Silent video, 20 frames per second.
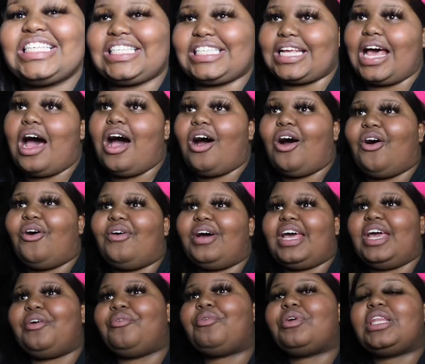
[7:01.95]
So
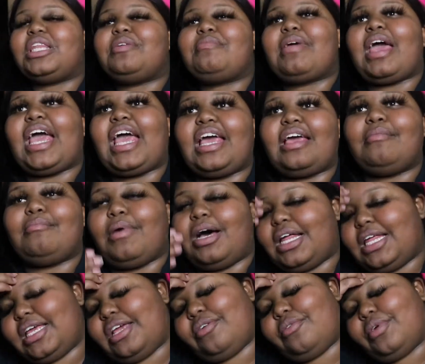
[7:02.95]
it really
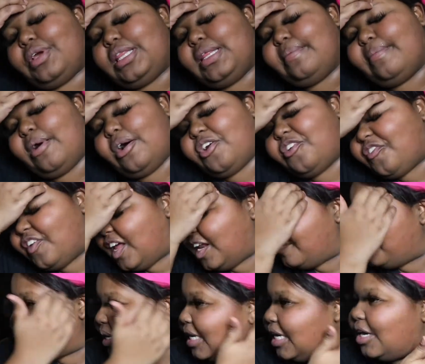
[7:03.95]

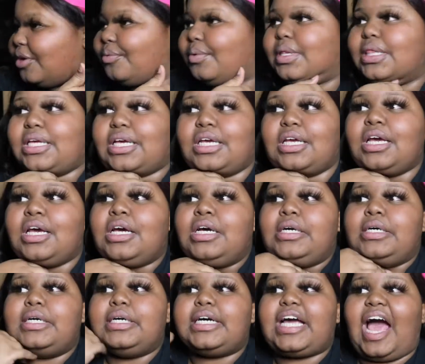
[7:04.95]
motivated me. It really
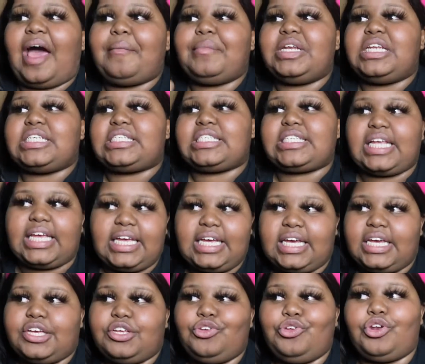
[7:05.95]
got me to
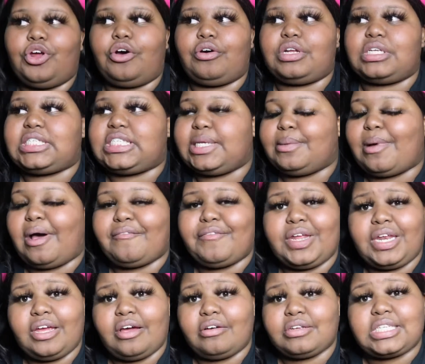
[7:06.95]
seeing, you know, to see my
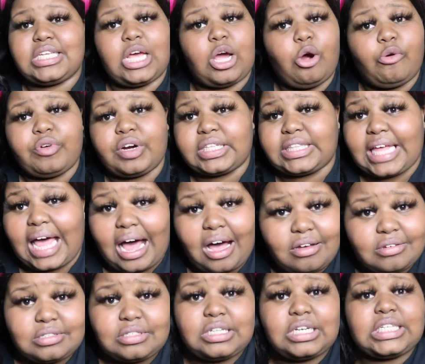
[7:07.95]
videos hit over
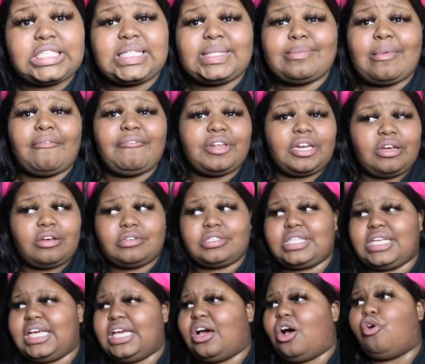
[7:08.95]
1,000, to see my videos
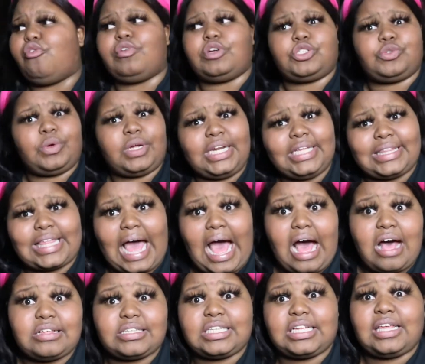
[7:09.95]
hit over
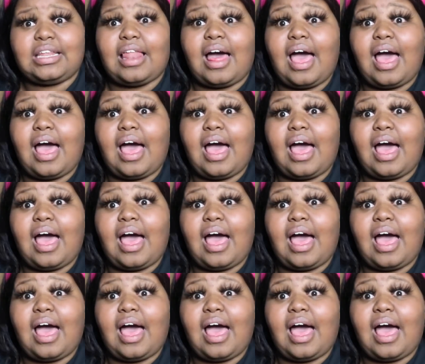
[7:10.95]
20,000.